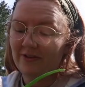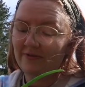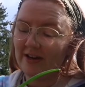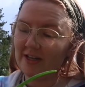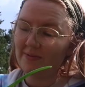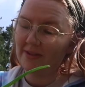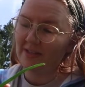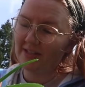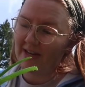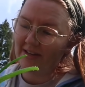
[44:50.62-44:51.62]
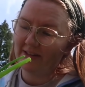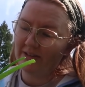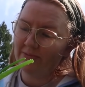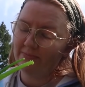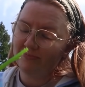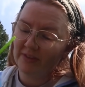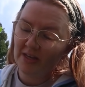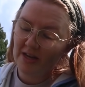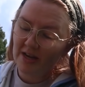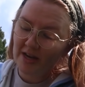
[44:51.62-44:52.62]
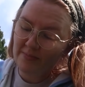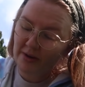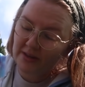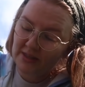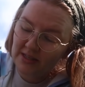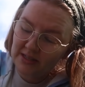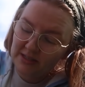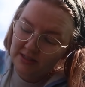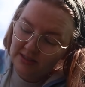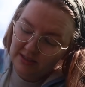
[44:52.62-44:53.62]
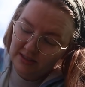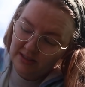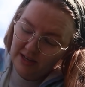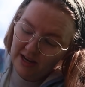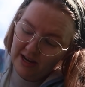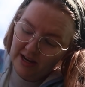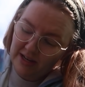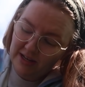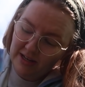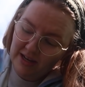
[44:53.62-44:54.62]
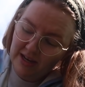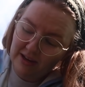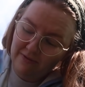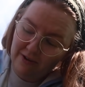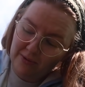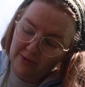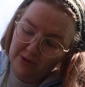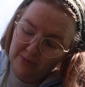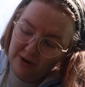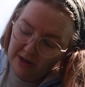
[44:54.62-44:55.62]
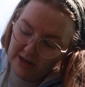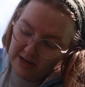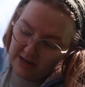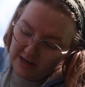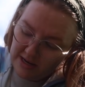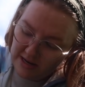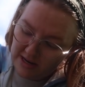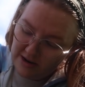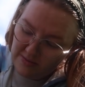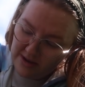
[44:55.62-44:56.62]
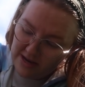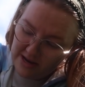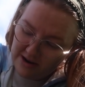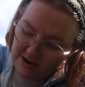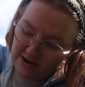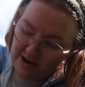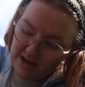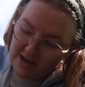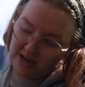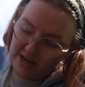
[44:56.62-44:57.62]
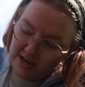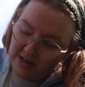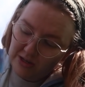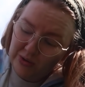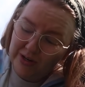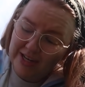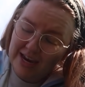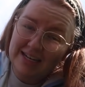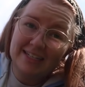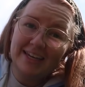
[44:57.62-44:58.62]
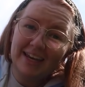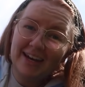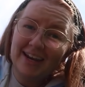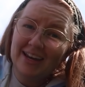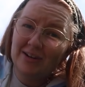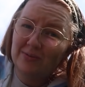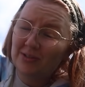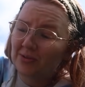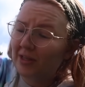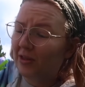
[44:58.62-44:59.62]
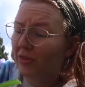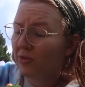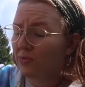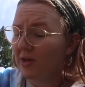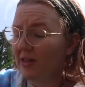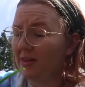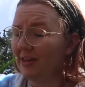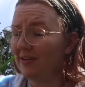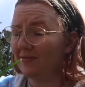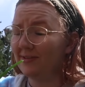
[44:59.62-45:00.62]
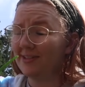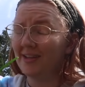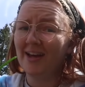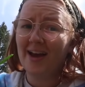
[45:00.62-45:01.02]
Fun fact about this aloe, I bought this at a farmer's market near me here in twenty eighteen, and it was only three leaves